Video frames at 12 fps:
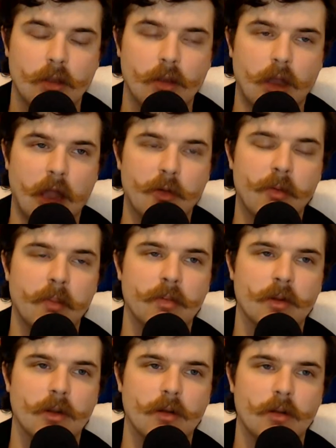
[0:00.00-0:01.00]
I
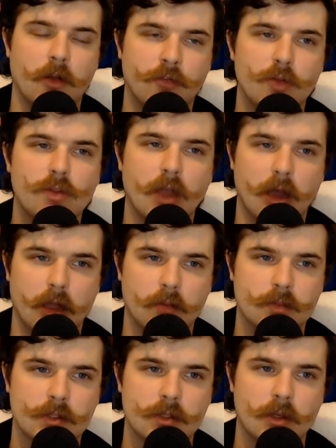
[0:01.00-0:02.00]
remember a few
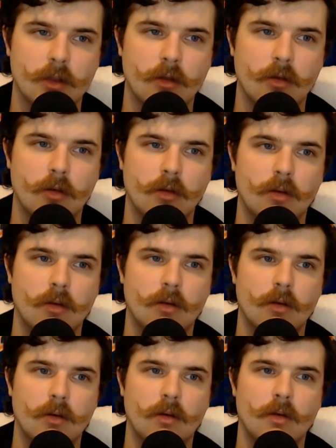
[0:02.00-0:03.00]
times
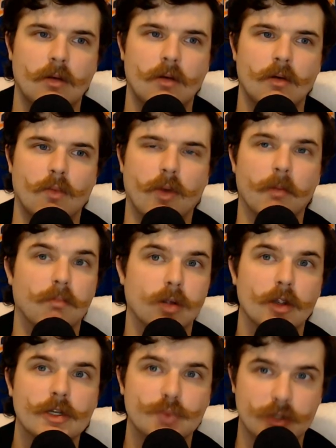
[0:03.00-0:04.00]
where
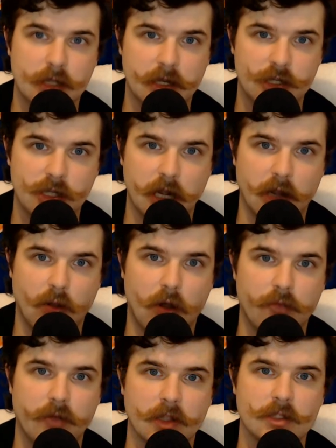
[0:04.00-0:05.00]
Burks was initiating
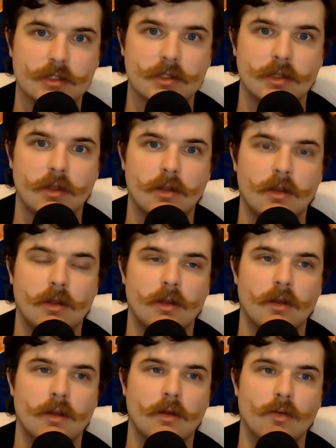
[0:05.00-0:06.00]
offense.
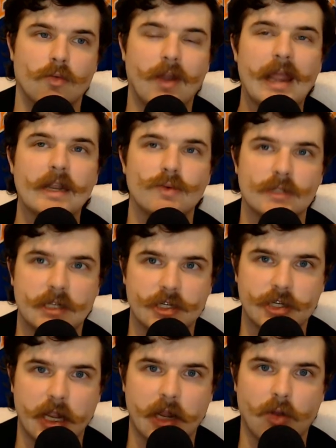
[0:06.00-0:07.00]
Randall was
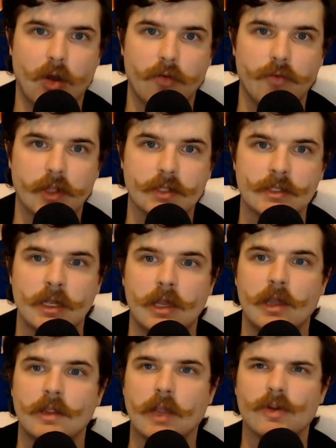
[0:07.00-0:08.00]
initiating offense.
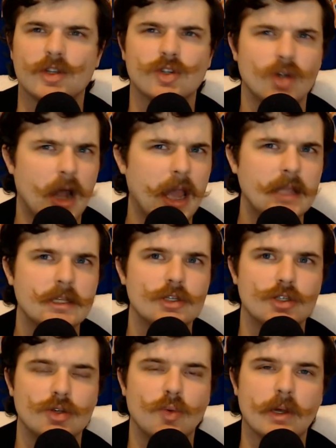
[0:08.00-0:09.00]
They were trying to
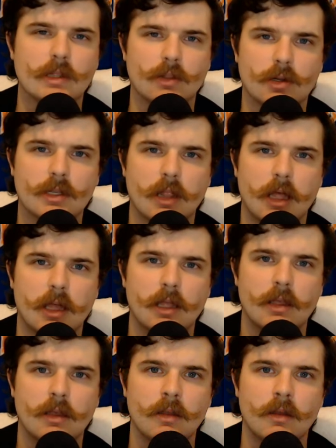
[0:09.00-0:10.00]
do what looked
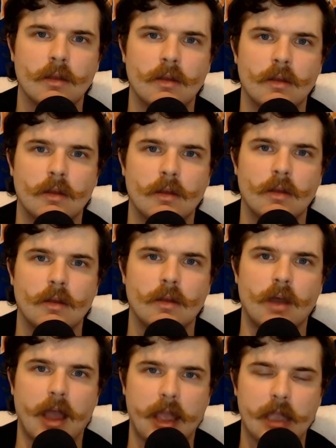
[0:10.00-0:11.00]
like
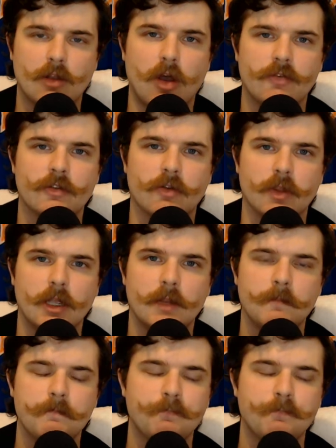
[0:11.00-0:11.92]
a handoff screen,